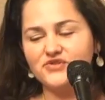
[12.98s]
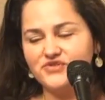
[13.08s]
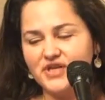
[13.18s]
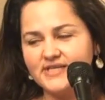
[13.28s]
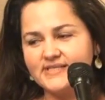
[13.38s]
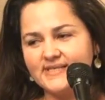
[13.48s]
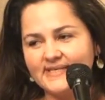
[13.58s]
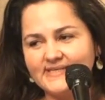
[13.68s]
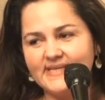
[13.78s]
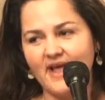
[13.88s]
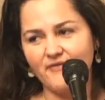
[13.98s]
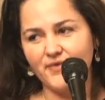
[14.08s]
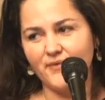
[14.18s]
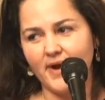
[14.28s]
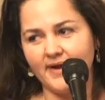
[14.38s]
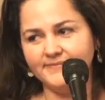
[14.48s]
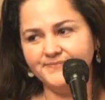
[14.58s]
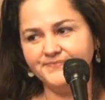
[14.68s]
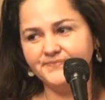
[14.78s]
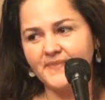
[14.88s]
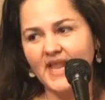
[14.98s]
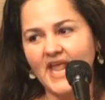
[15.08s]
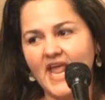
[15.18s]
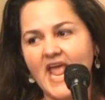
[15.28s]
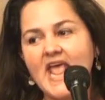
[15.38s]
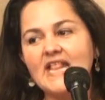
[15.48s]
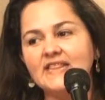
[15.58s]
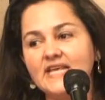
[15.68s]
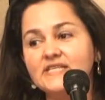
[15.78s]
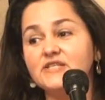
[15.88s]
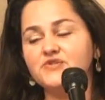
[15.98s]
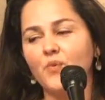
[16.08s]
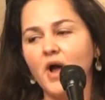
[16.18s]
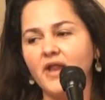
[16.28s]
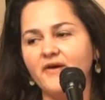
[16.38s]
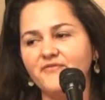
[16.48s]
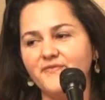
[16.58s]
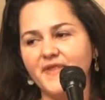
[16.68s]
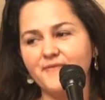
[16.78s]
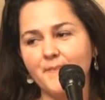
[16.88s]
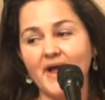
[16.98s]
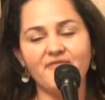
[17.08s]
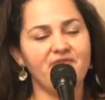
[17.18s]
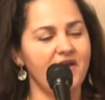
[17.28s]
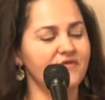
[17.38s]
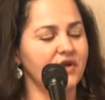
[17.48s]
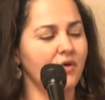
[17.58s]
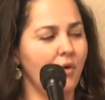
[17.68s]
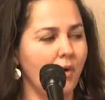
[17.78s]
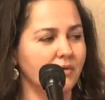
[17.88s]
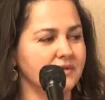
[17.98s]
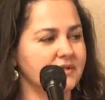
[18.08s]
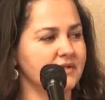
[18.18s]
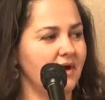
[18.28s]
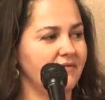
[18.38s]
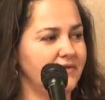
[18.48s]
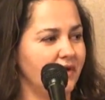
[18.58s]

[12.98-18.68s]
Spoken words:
to justice everywhere. This is one of my favorite quotes of